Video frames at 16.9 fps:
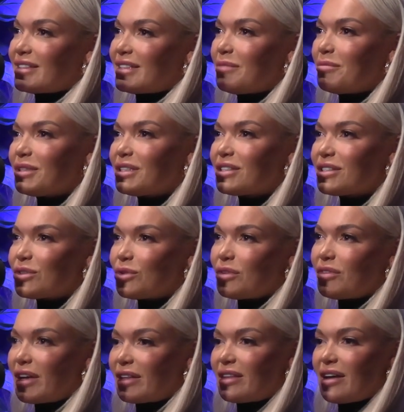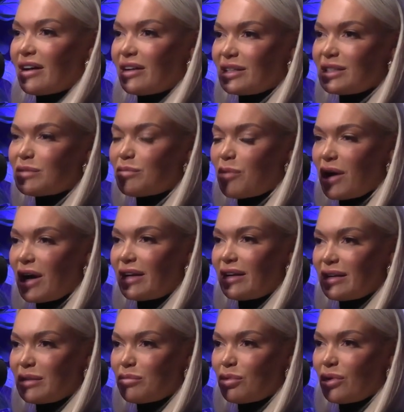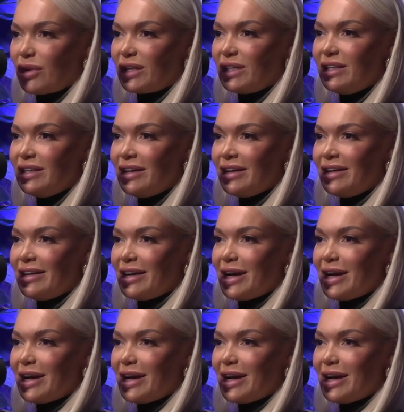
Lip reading: similar to sort of like the uninspired, unemployed,